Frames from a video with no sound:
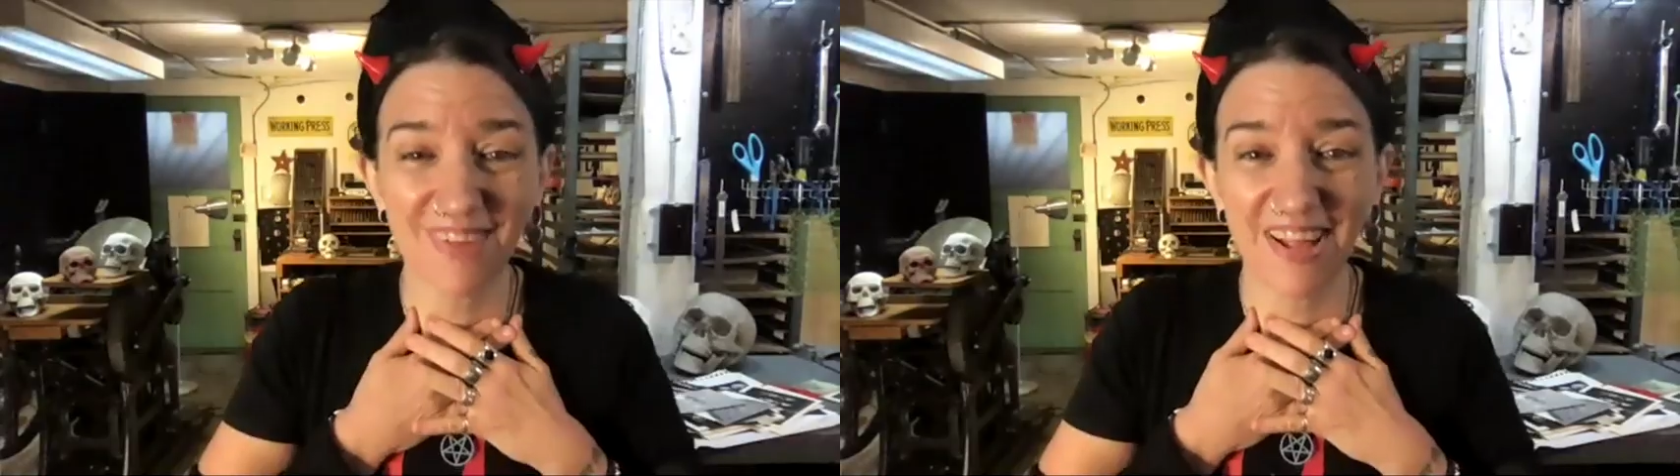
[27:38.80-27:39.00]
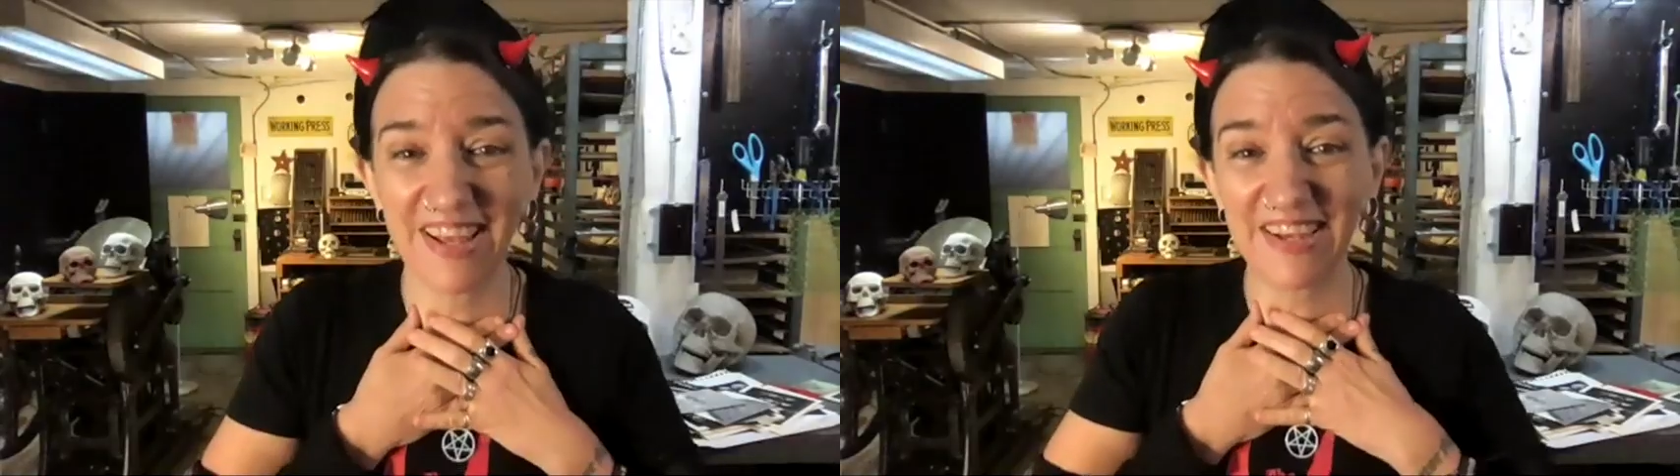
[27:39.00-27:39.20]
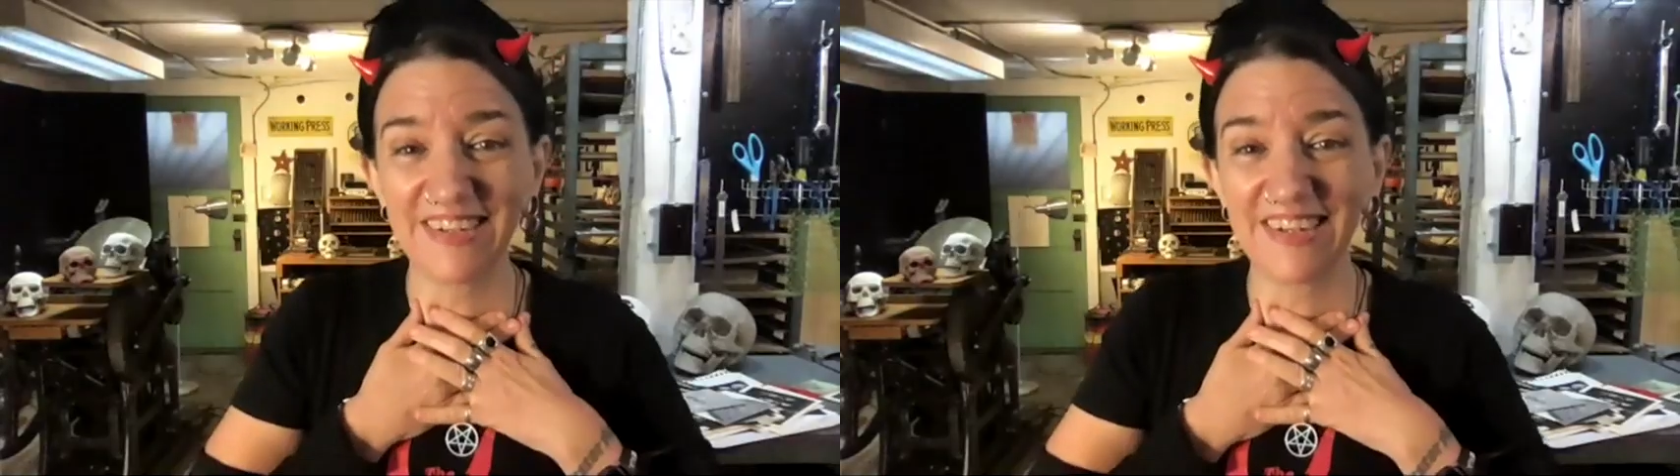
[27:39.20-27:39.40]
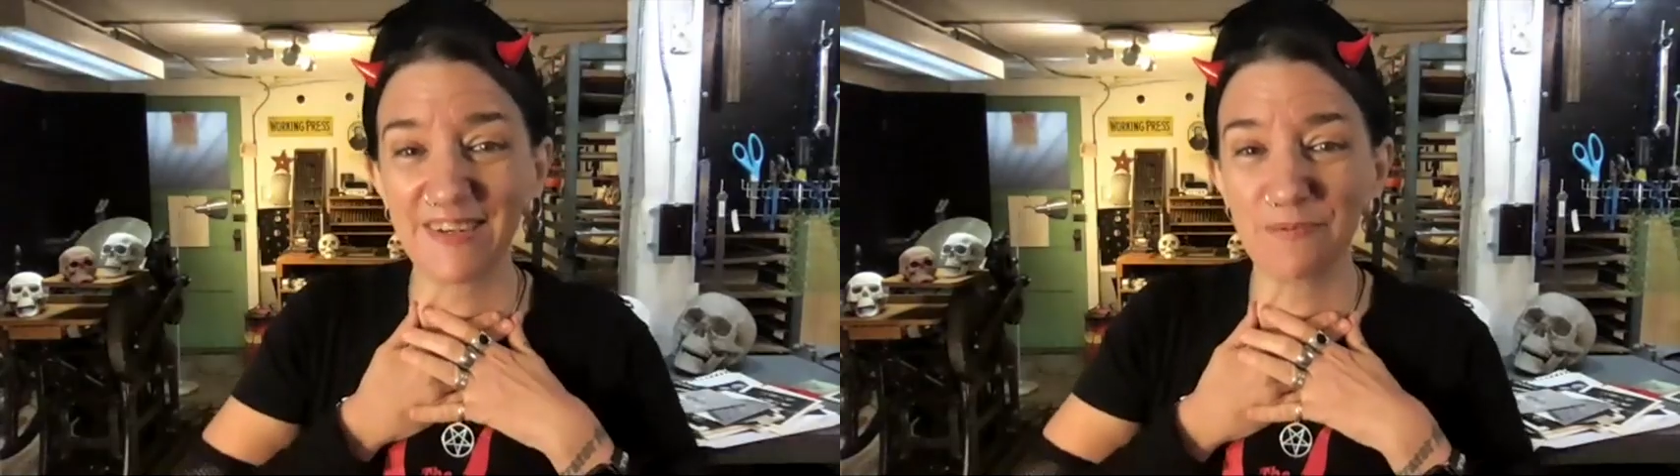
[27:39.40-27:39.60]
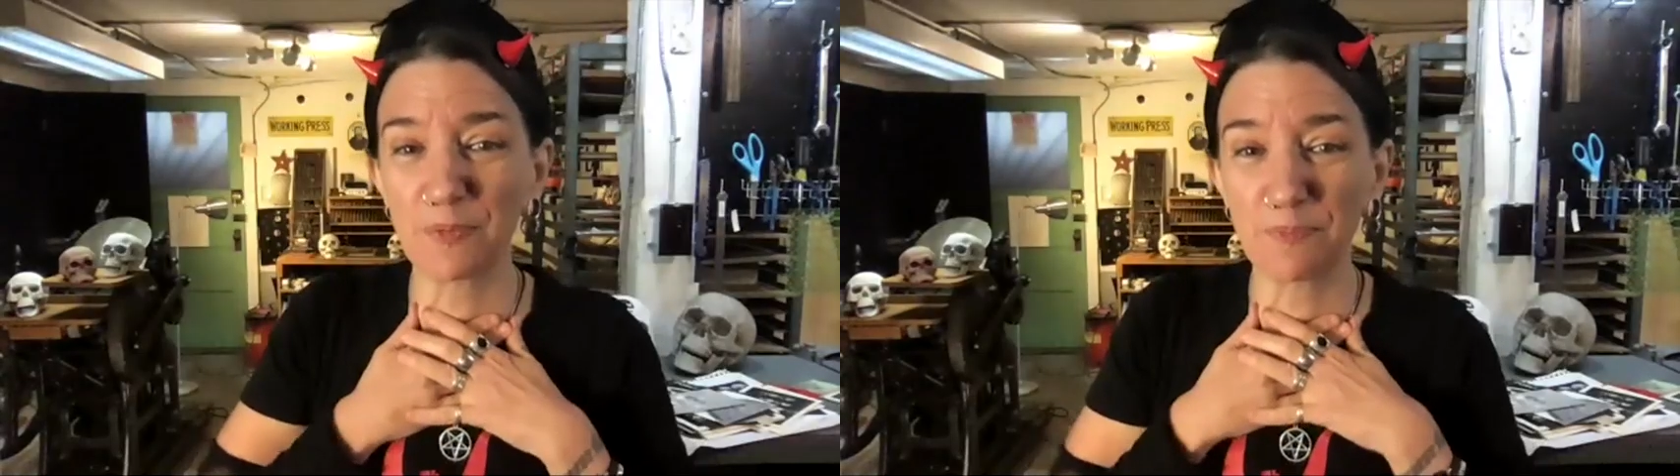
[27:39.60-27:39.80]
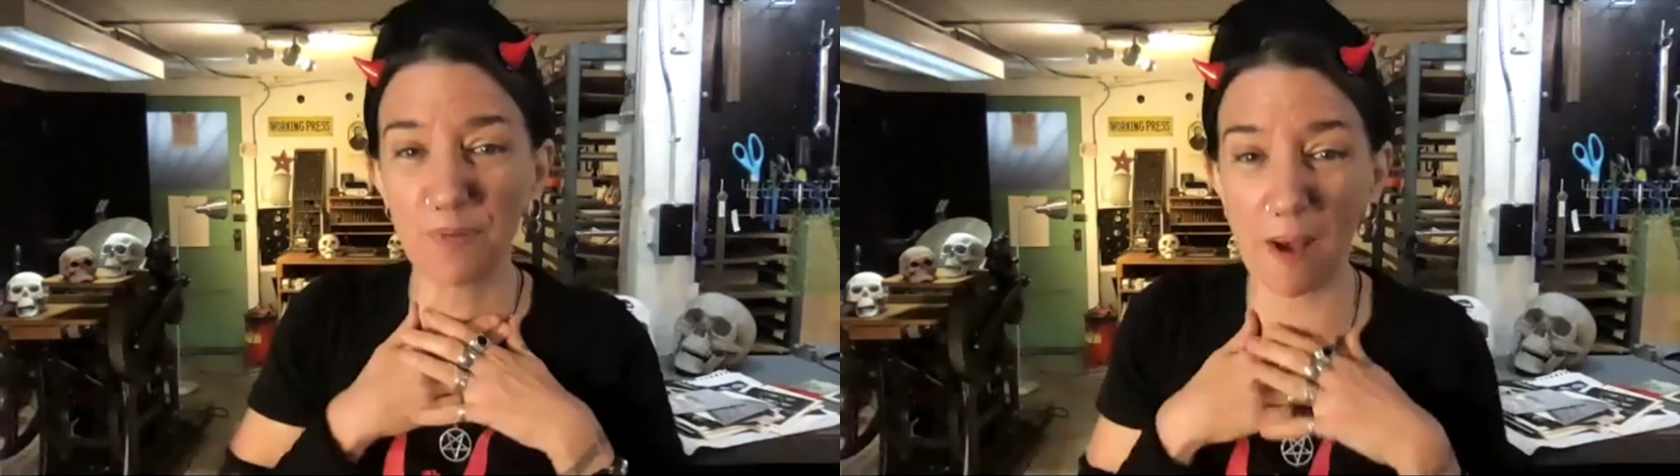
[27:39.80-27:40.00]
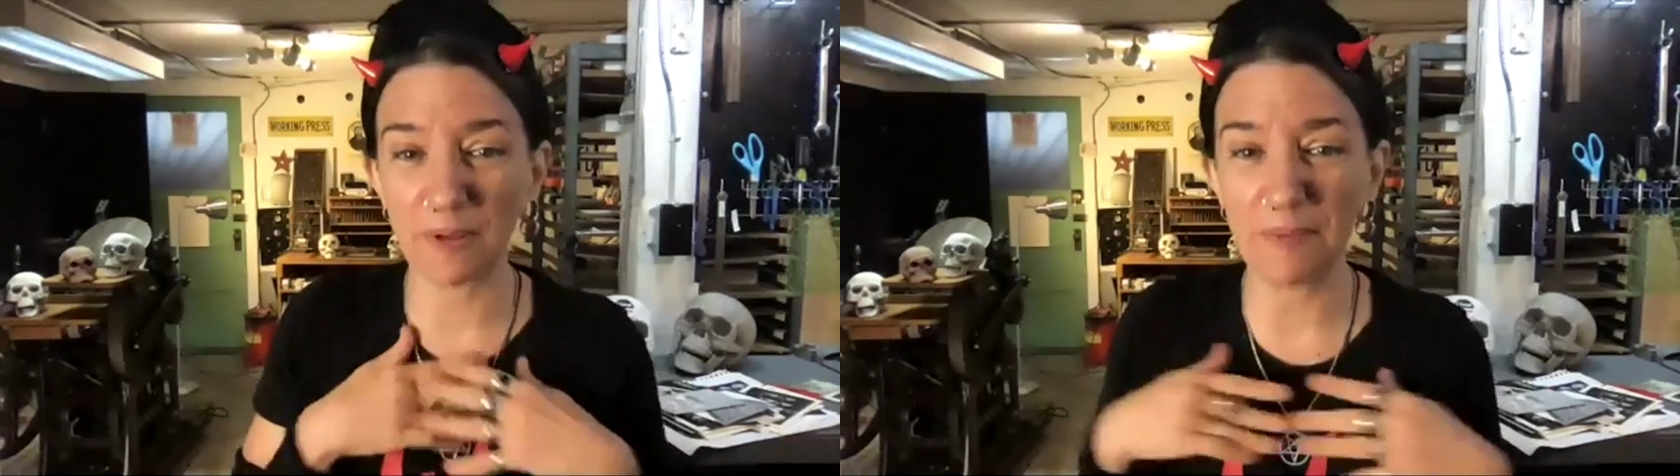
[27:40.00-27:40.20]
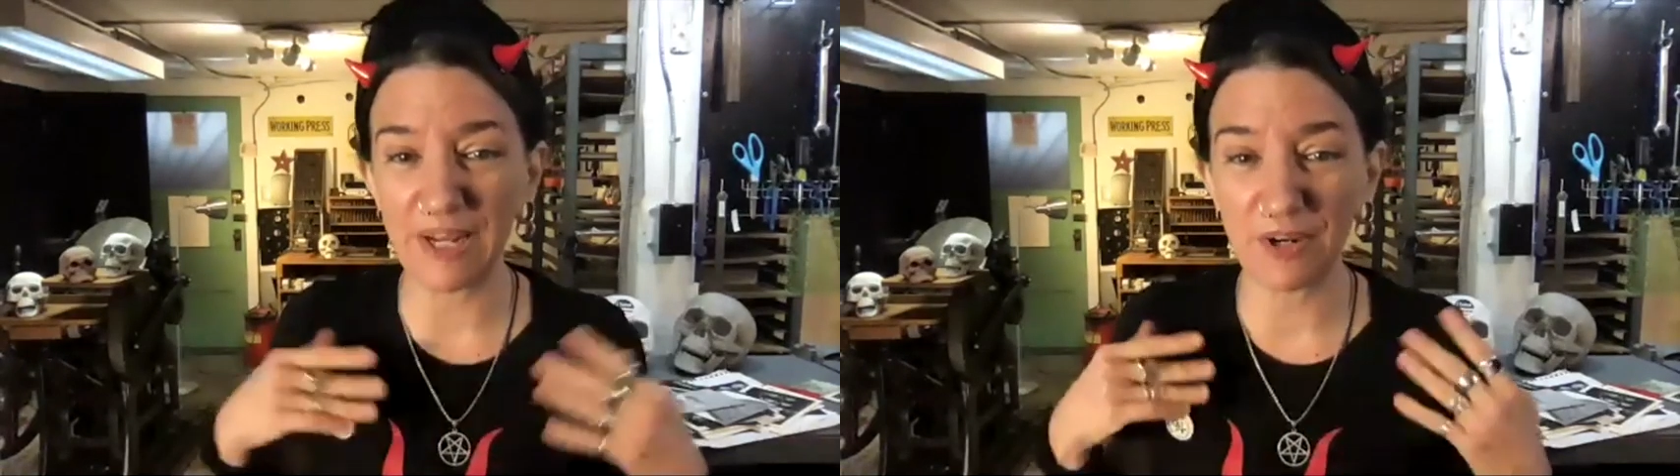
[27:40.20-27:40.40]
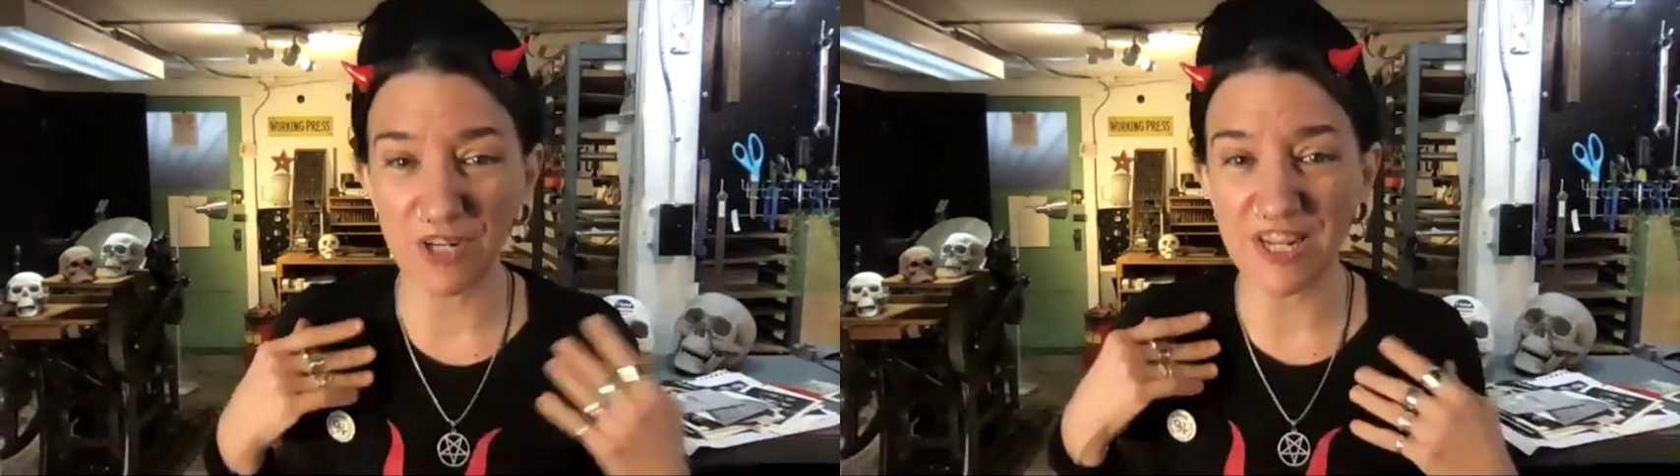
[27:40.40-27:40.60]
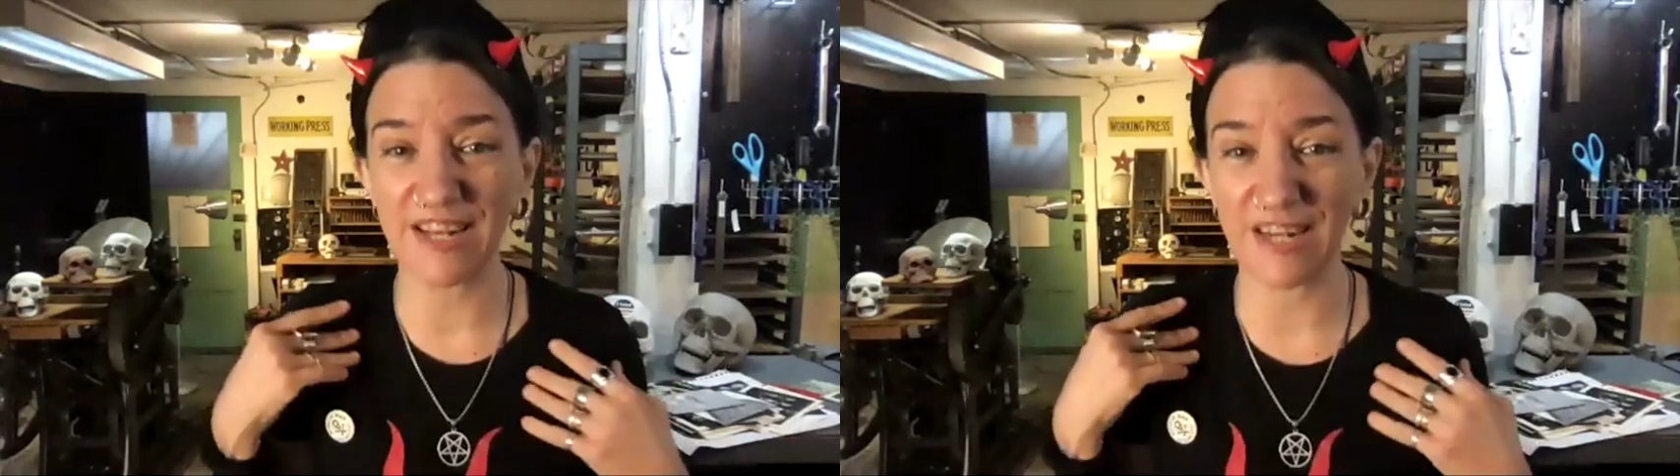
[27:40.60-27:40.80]
Inky would probably be
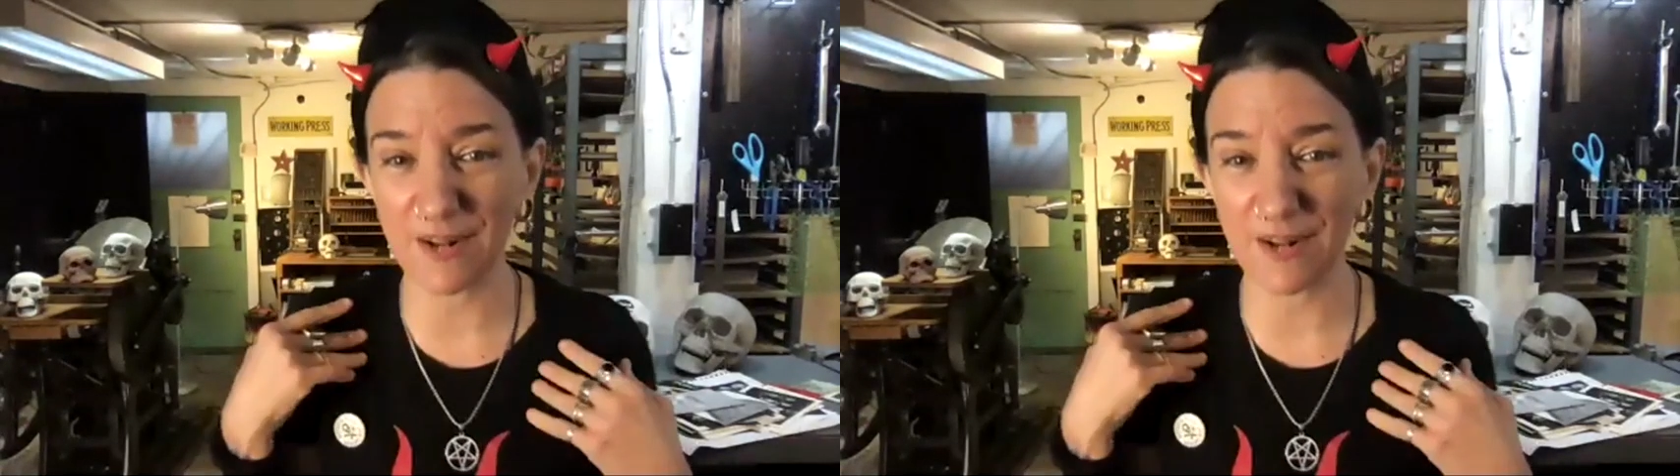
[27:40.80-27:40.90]
irritated